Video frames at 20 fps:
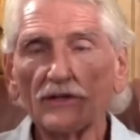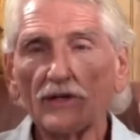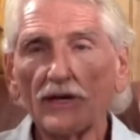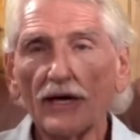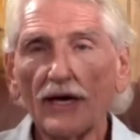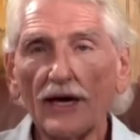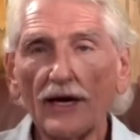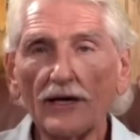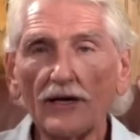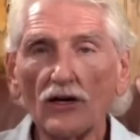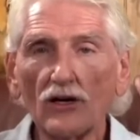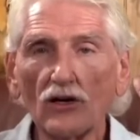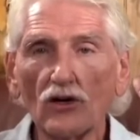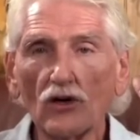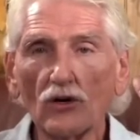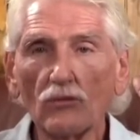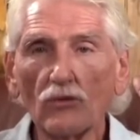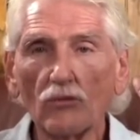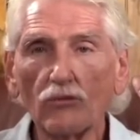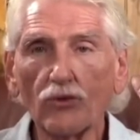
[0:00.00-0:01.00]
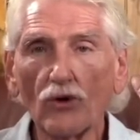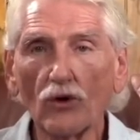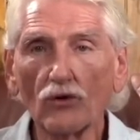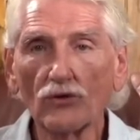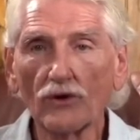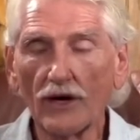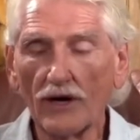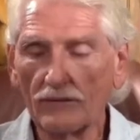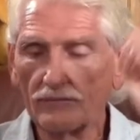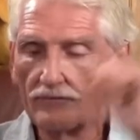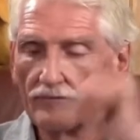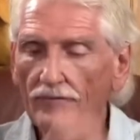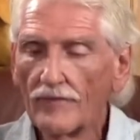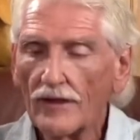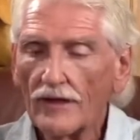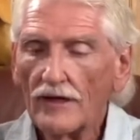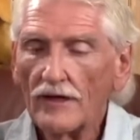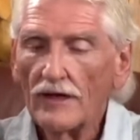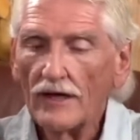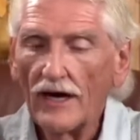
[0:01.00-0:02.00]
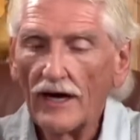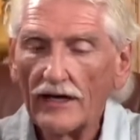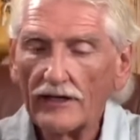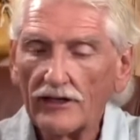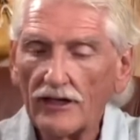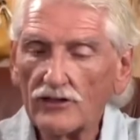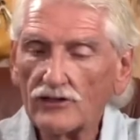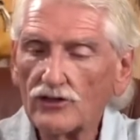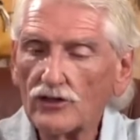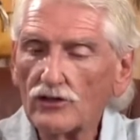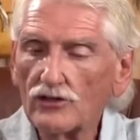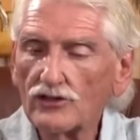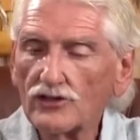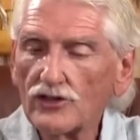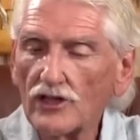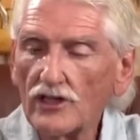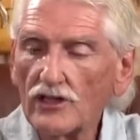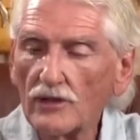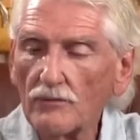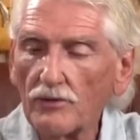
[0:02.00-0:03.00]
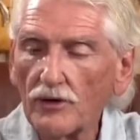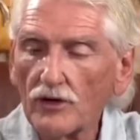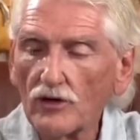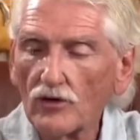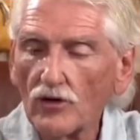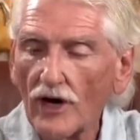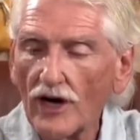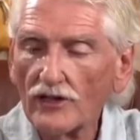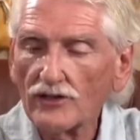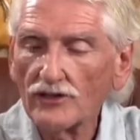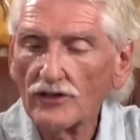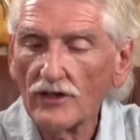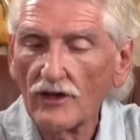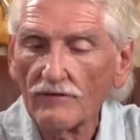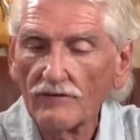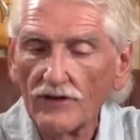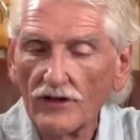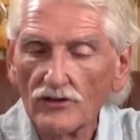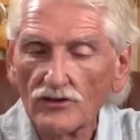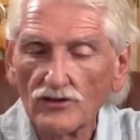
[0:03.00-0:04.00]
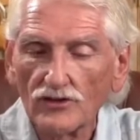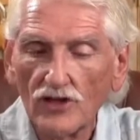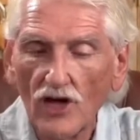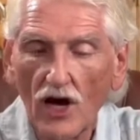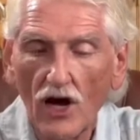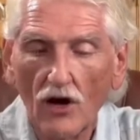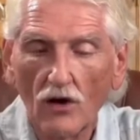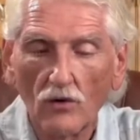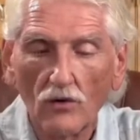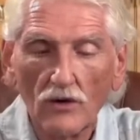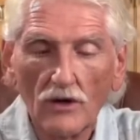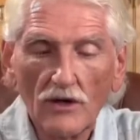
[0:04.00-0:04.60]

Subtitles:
and an herbal program. And as you see the progression of this toe,